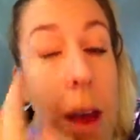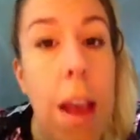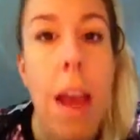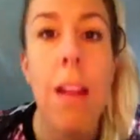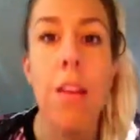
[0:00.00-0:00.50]
I
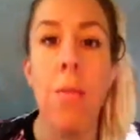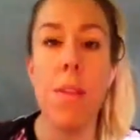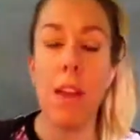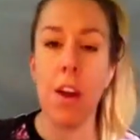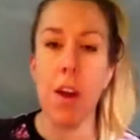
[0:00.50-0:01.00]
got a little
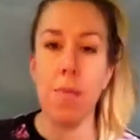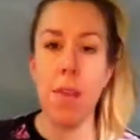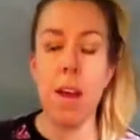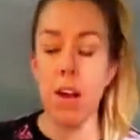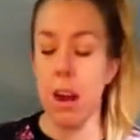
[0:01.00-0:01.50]
mascara up
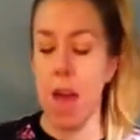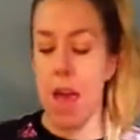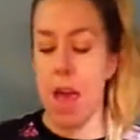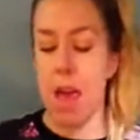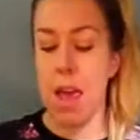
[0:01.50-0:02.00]
there,
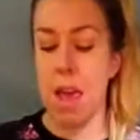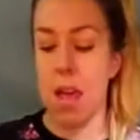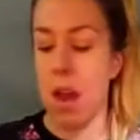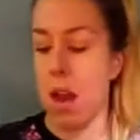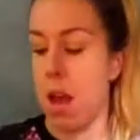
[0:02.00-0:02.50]

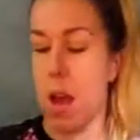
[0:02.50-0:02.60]
and